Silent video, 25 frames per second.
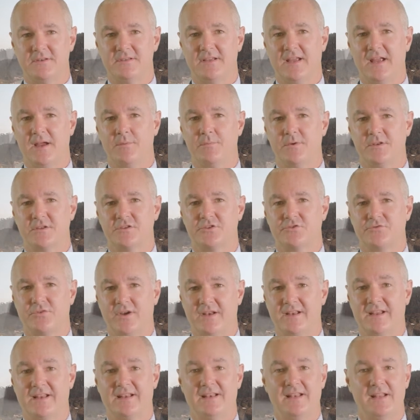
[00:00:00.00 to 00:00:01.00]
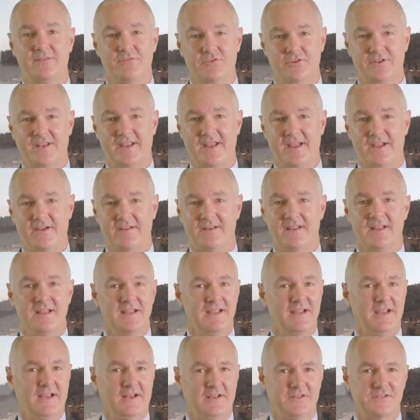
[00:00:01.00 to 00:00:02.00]
downwards trend had levelled out
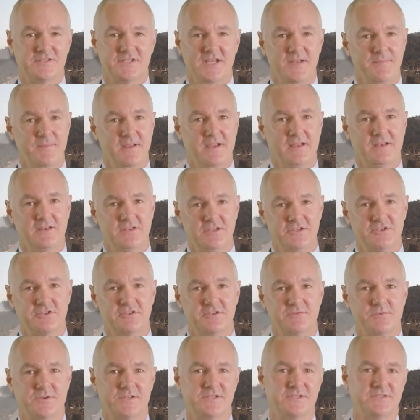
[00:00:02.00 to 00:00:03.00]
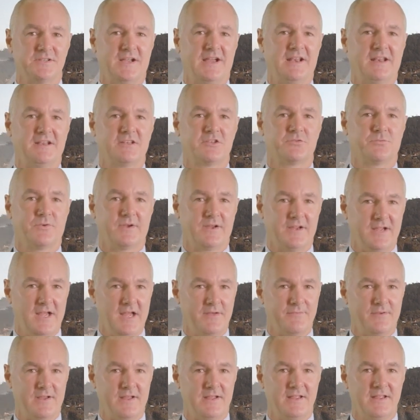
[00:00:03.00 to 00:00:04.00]
and has seen the conditions were starting to
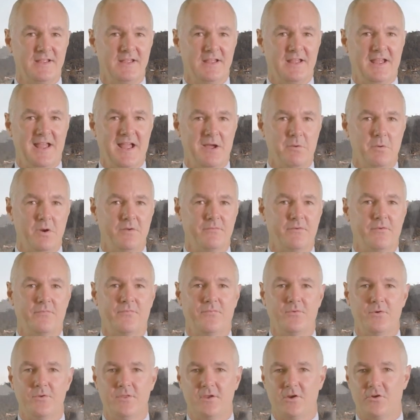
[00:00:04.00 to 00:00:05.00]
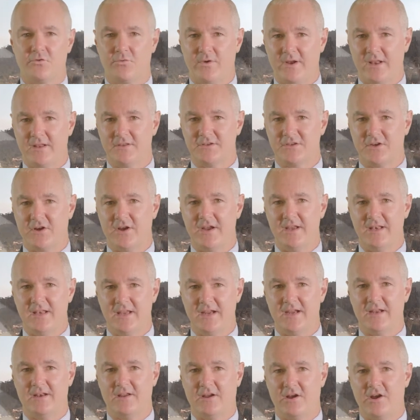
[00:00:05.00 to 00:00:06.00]
recover. However, further credit
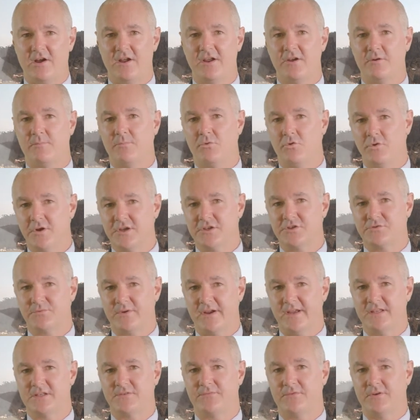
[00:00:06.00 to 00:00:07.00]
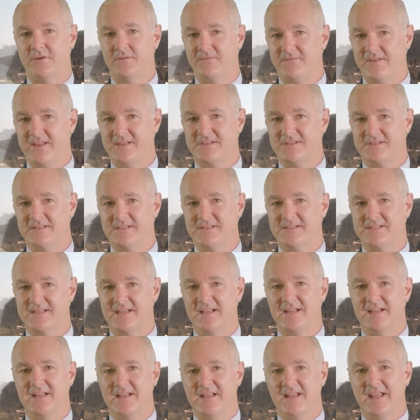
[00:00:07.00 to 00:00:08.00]
tightening and higher mortgage rates for investors
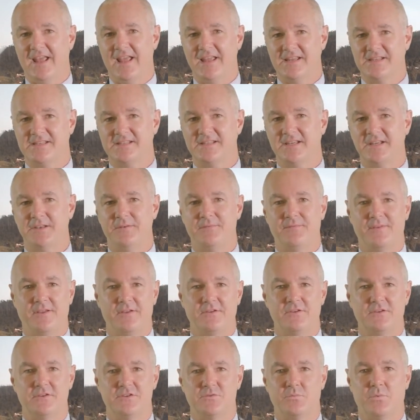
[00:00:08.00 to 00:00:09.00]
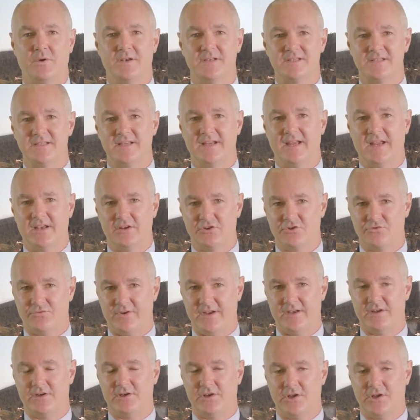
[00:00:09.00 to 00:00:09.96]
has seen values once again trend